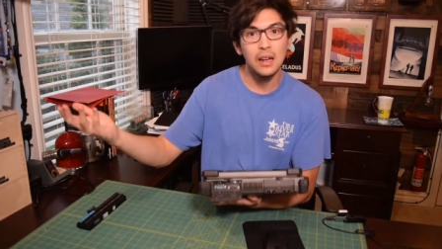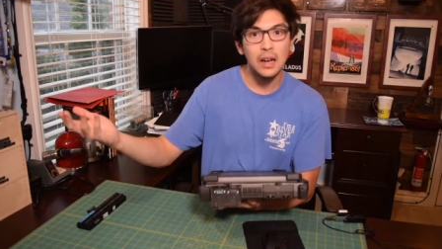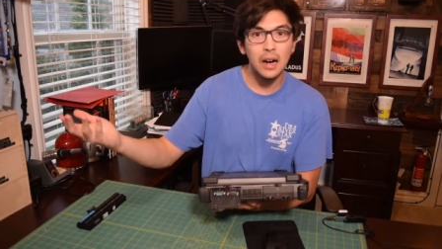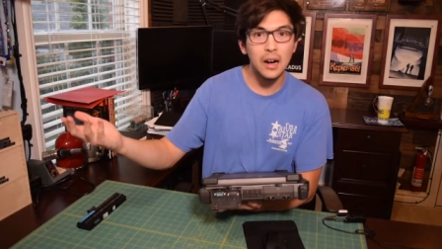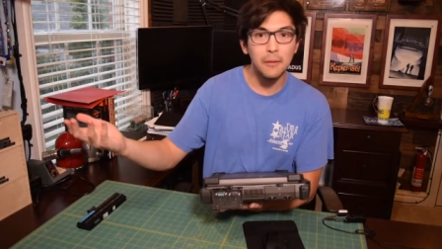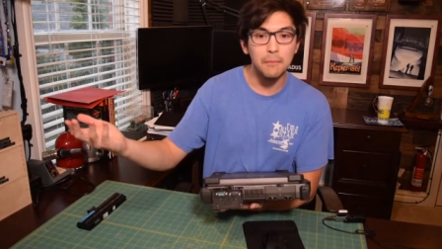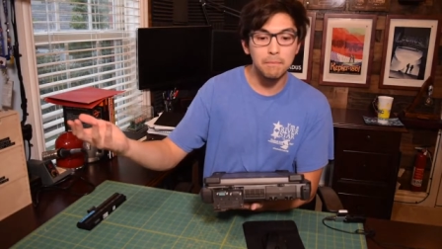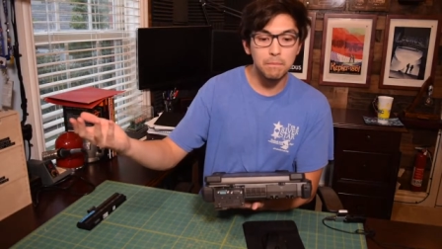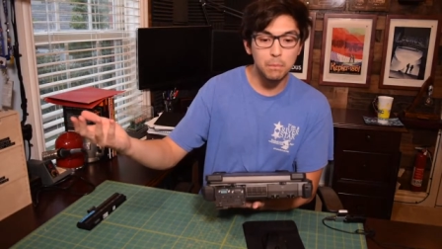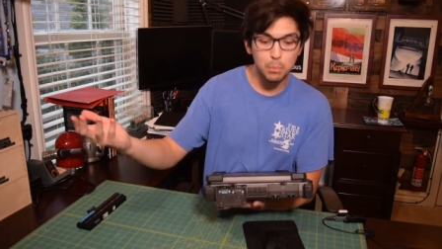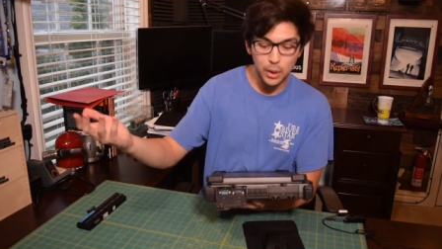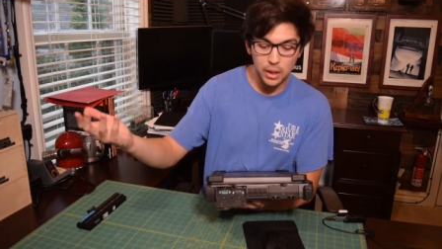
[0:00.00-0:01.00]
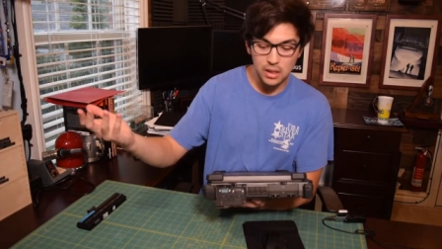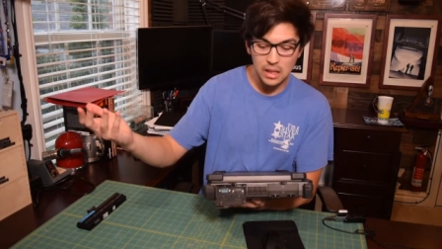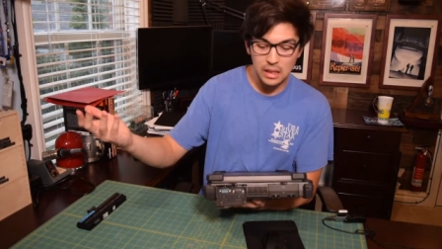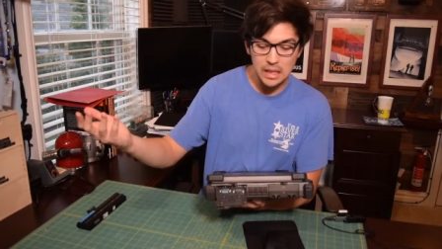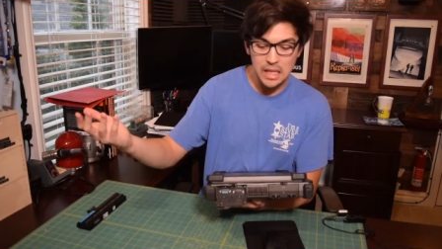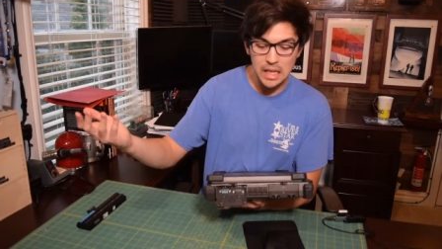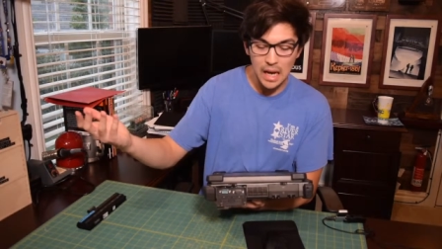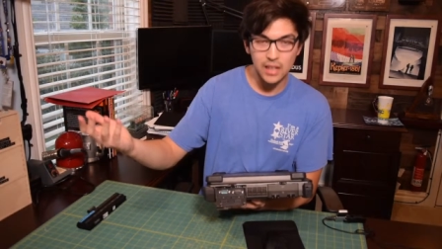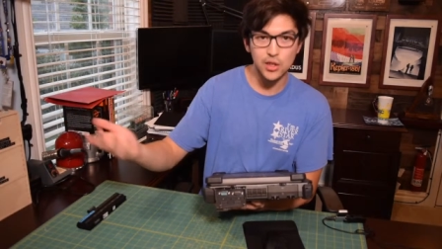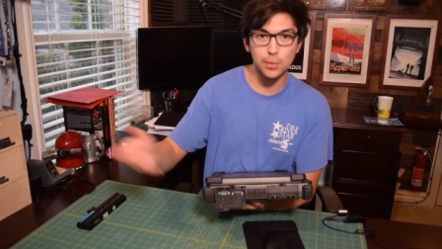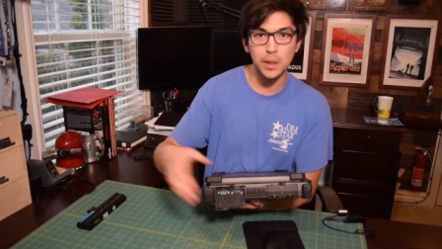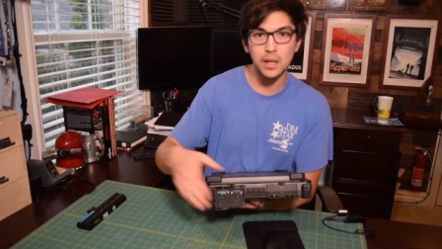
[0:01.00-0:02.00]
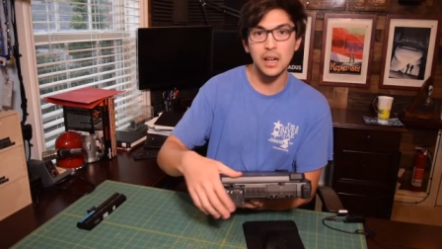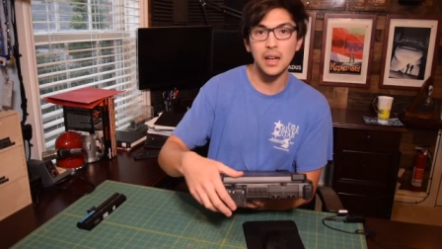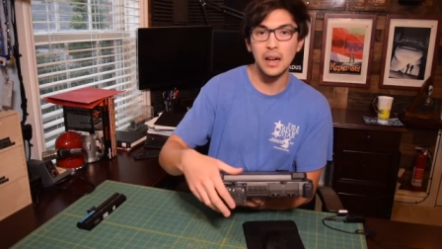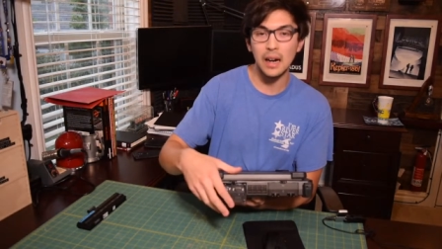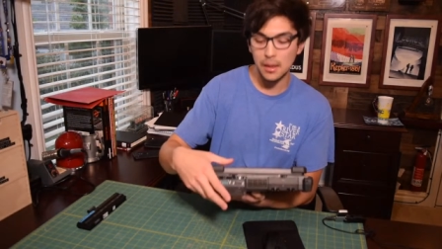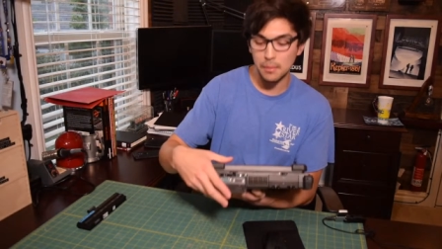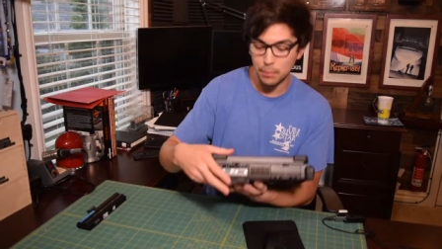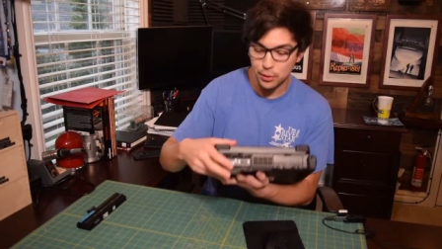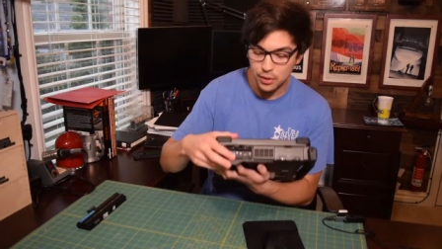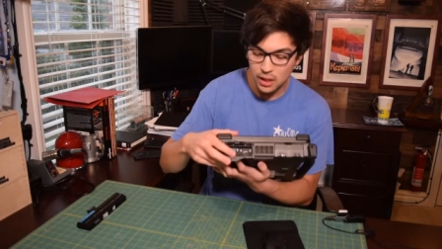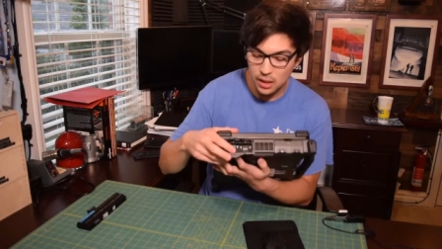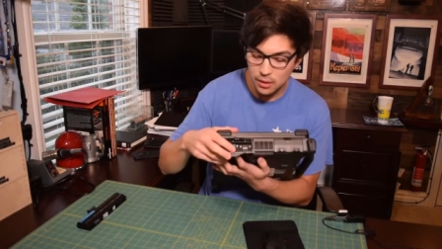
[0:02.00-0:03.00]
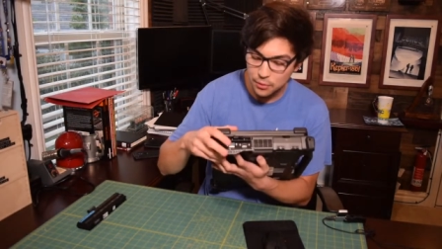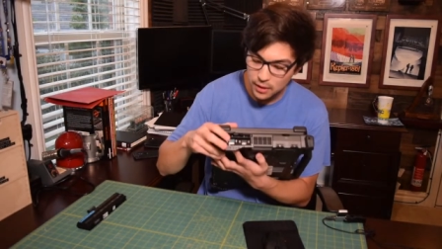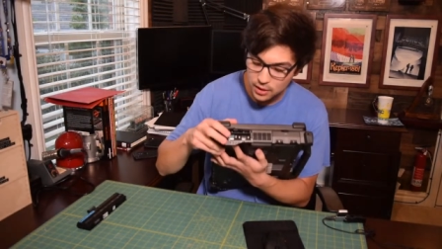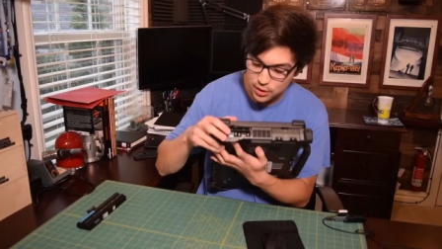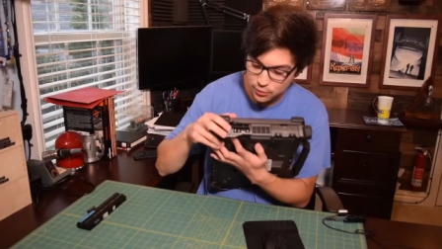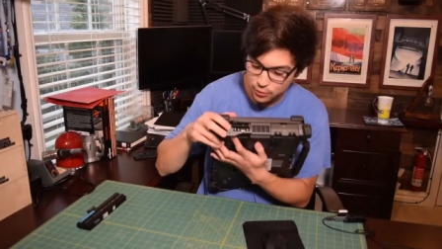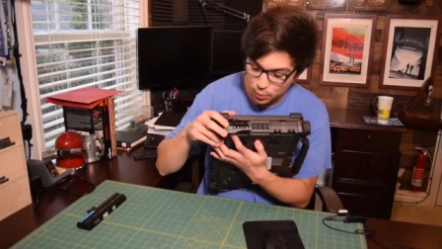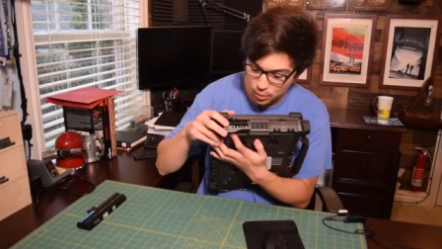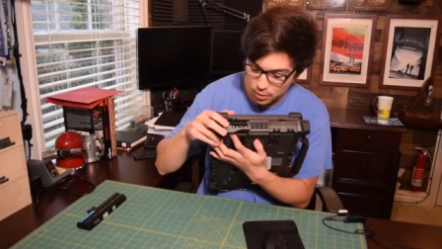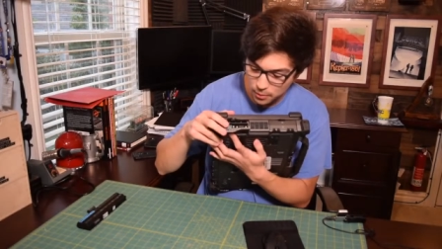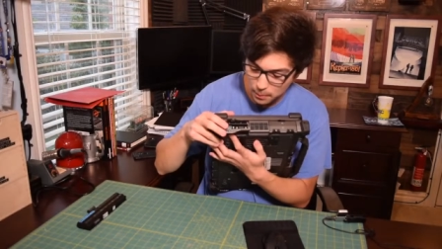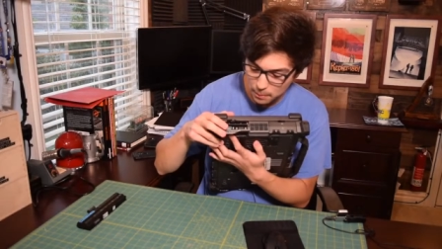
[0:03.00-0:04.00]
um, but that's what I, I believe it is for.